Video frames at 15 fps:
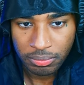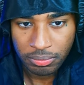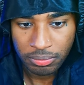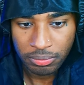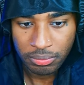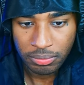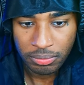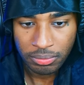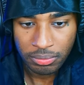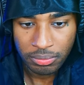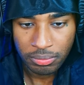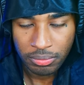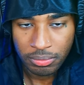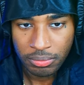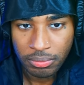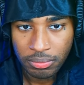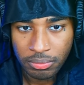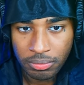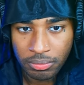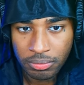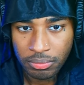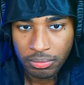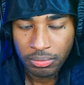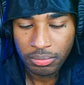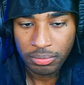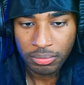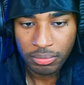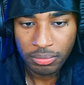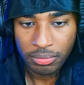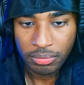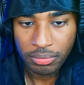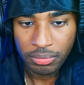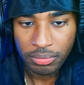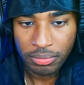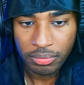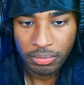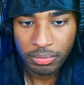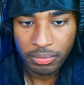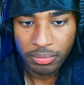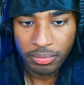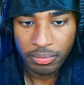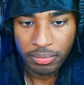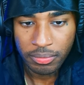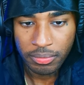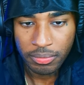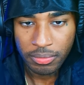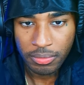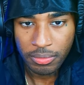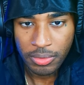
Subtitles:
[no speech]